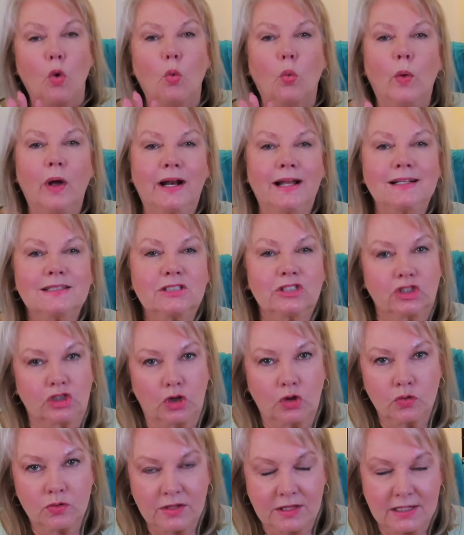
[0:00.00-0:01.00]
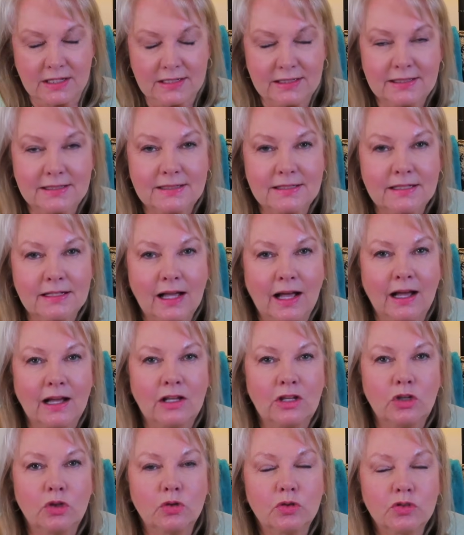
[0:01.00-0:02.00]
When I sewed this,
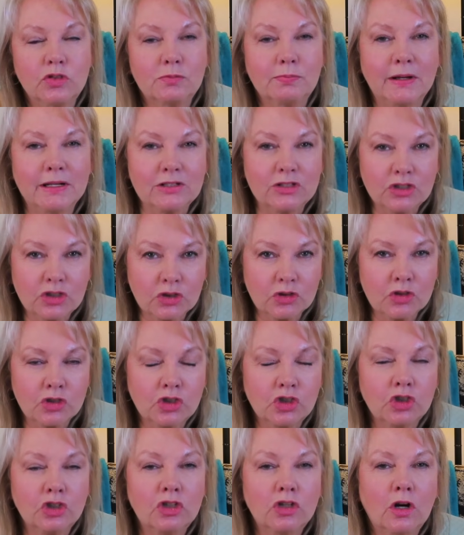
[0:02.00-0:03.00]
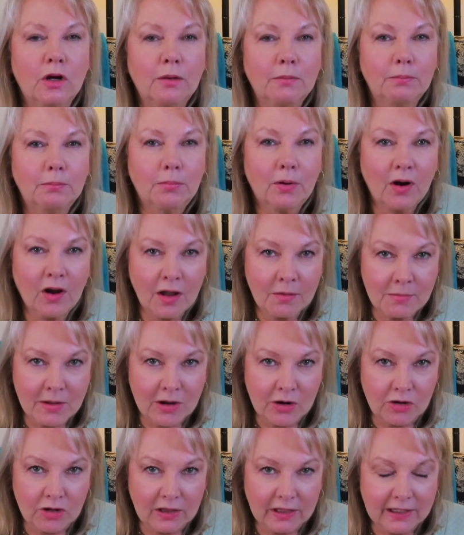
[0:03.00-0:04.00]
I used my serger
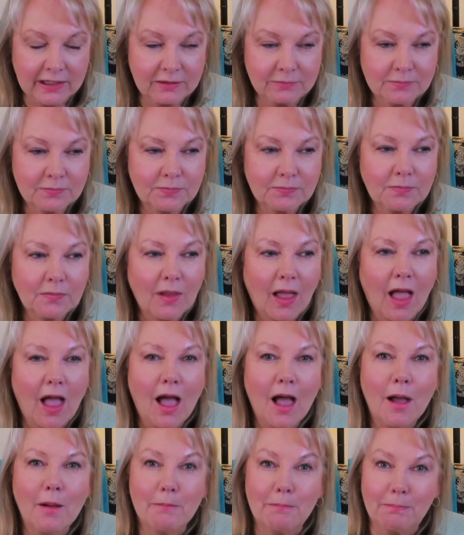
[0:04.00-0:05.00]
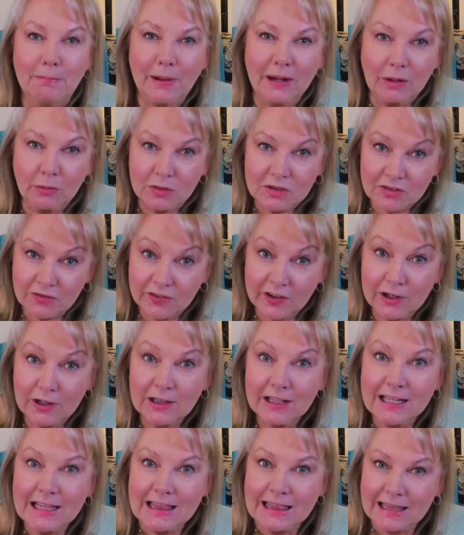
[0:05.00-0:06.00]
primarily, but it was
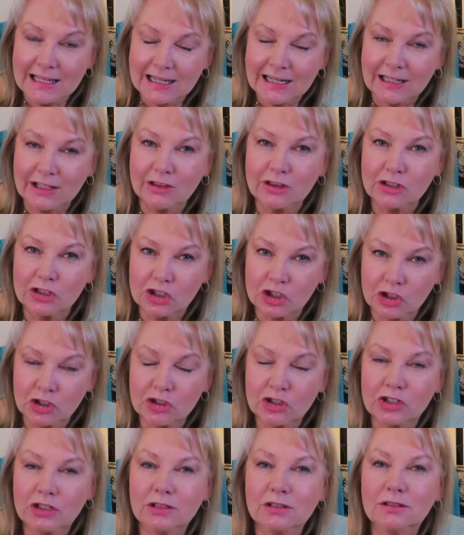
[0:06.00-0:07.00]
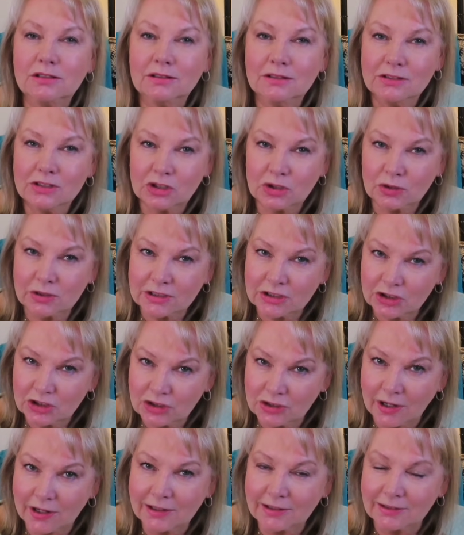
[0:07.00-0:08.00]
fairly thick. The serger sort of
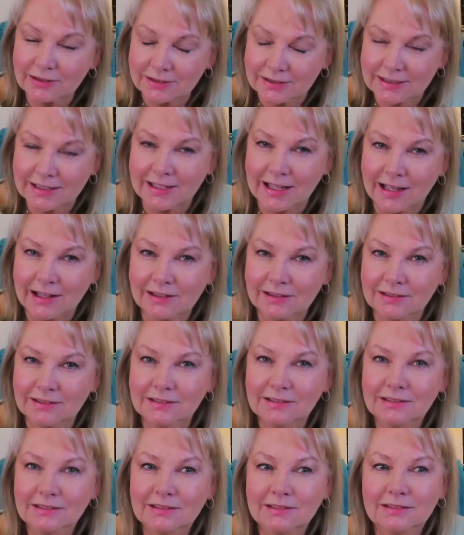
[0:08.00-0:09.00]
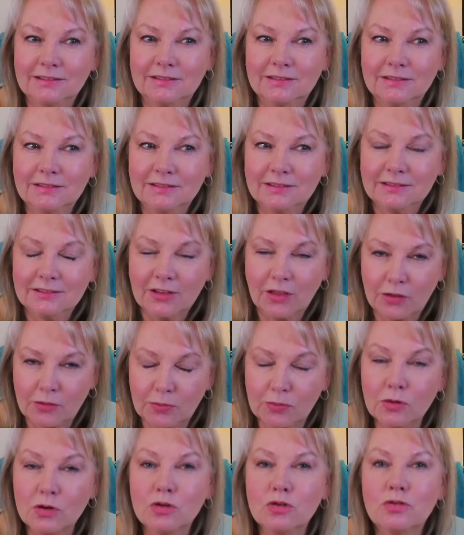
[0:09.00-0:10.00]
struggled to get
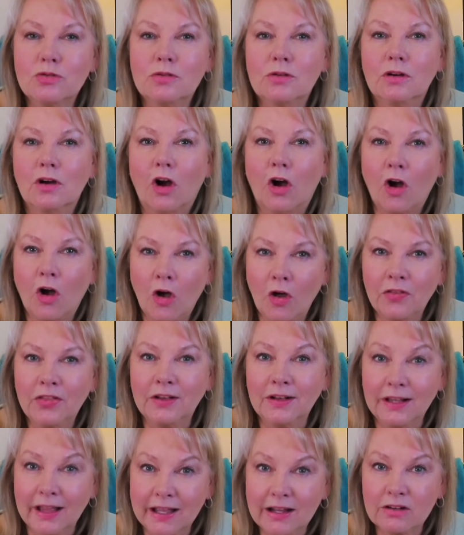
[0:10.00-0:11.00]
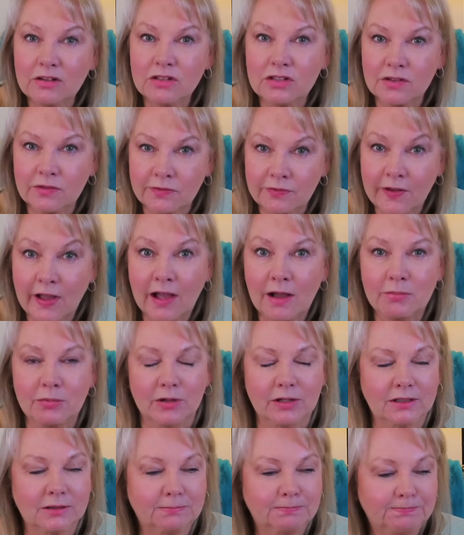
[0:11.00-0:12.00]
through all the layers of
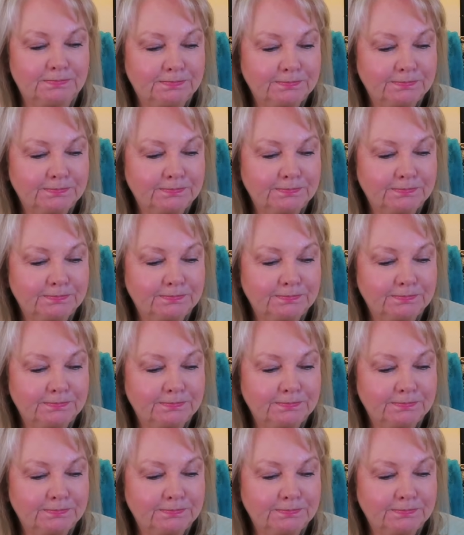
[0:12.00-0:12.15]
fabric.